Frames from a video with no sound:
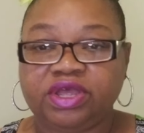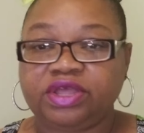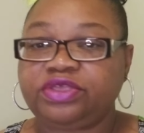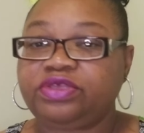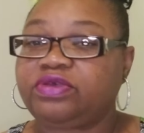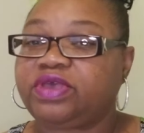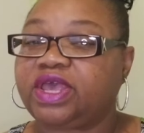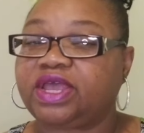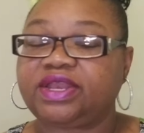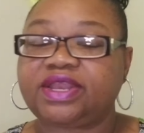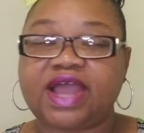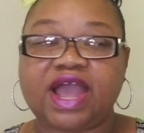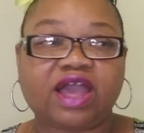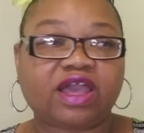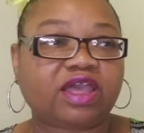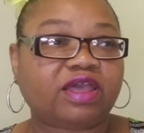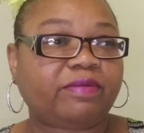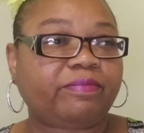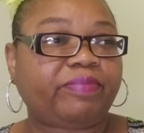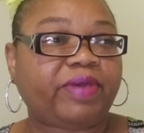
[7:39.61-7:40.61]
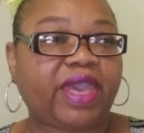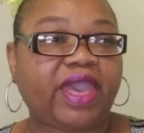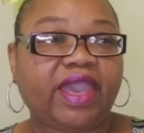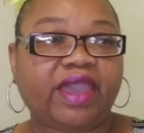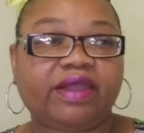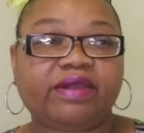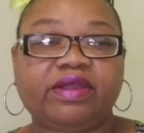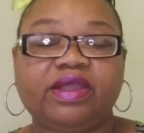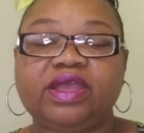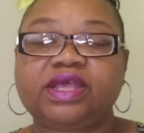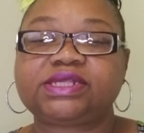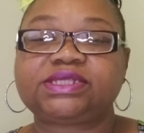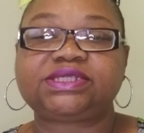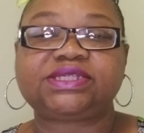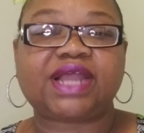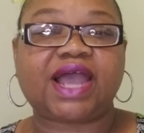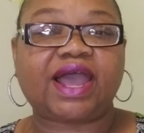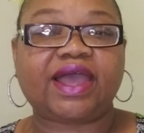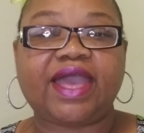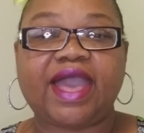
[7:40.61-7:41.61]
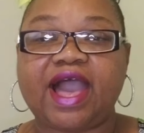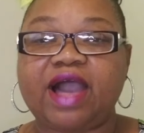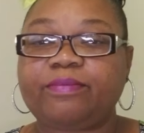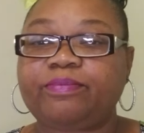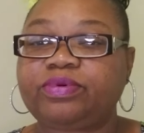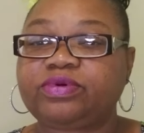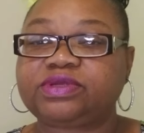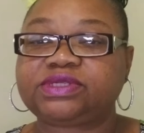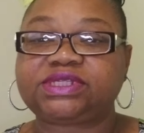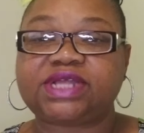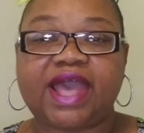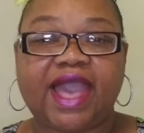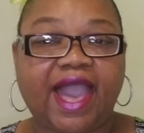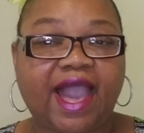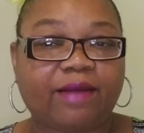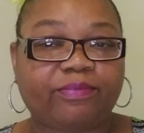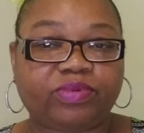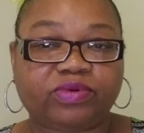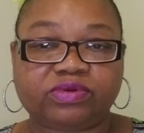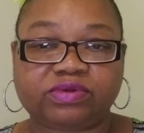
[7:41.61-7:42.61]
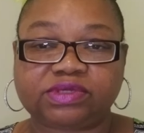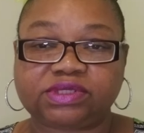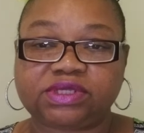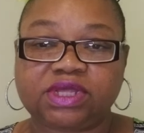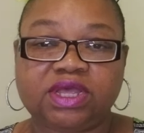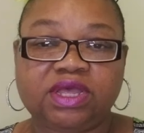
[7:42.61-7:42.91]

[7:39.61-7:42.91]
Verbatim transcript: You cannot compare. It's not apples to apples.